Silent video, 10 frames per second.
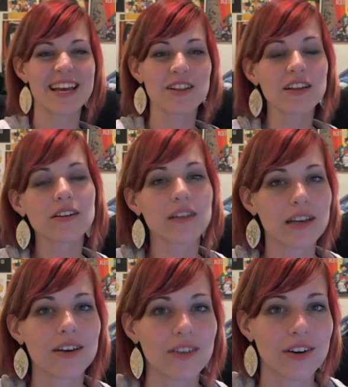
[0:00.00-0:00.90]
say
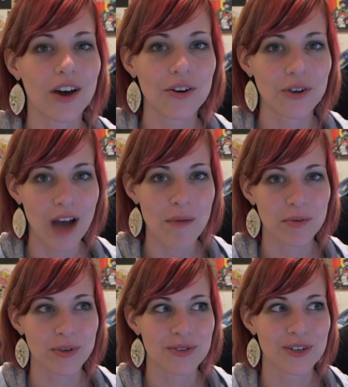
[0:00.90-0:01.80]
literally you could go to a
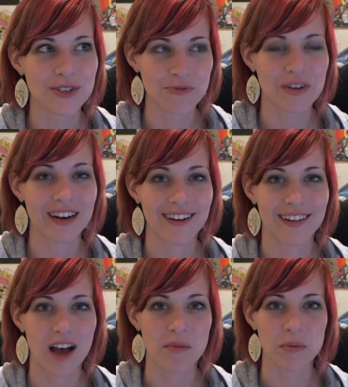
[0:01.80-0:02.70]
comic book store and just read it in
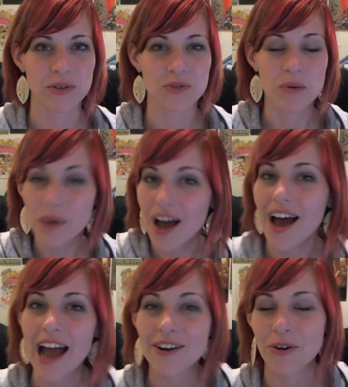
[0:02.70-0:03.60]
the comic book store, but
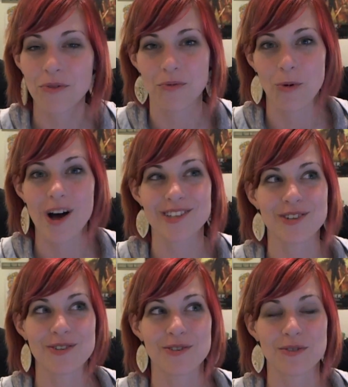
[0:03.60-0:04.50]
I don't want
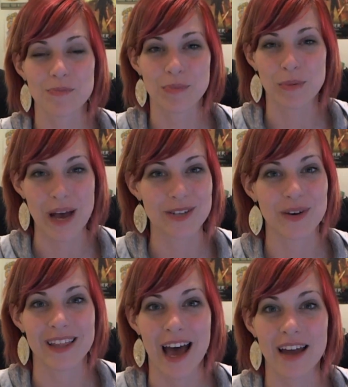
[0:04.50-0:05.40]
to
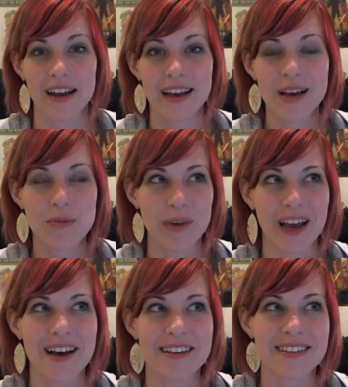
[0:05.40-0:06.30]
perpetuate that
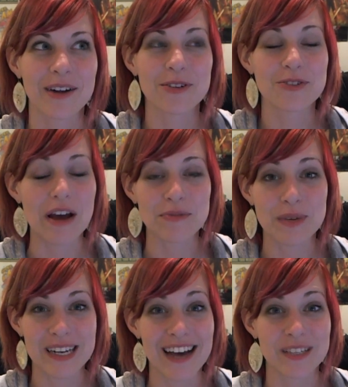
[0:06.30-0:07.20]
because that always drives
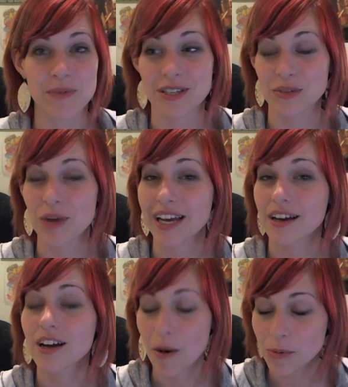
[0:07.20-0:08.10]
me nuts because I'm
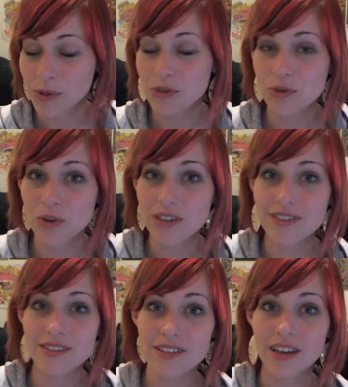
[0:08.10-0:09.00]
like comic book
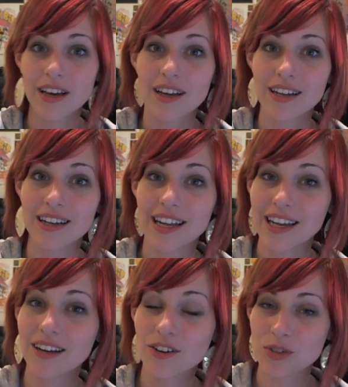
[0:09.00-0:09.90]
stores
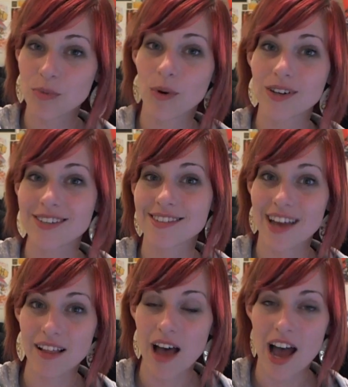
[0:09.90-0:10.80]
need our support to
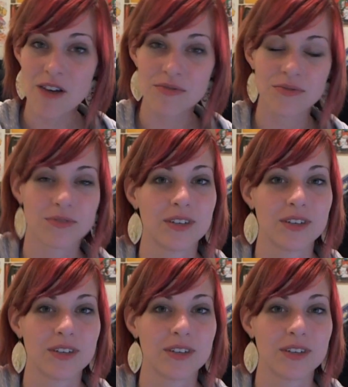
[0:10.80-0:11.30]
stay alive.